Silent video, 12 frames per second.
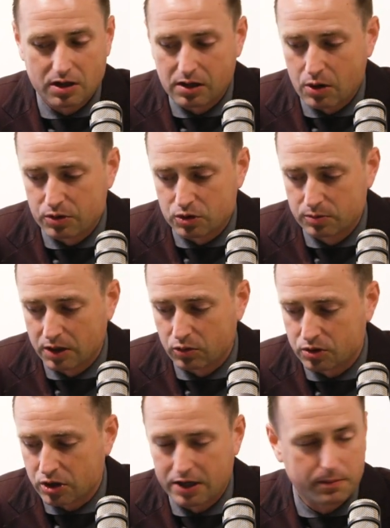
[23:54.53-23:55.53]
I would assume they
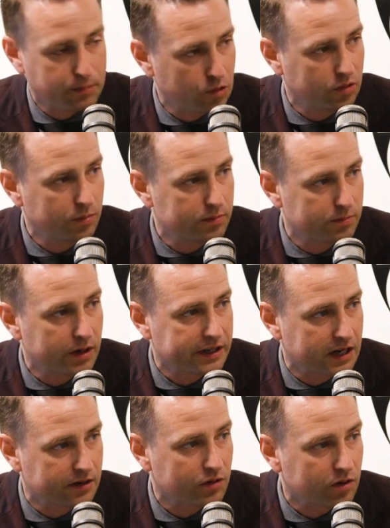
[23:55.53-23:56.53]
were trying to pull money
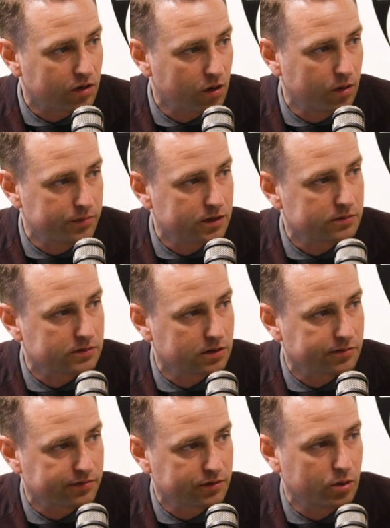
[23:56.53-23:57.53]
out of their home to, to
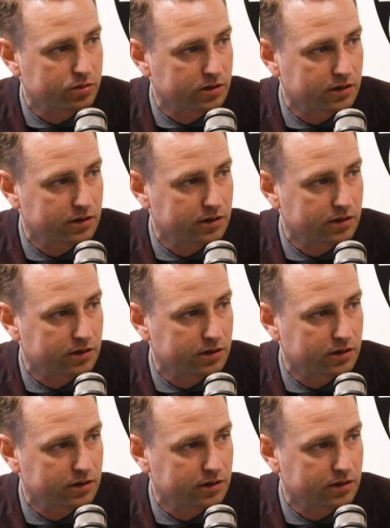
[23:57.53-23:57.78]
float the their...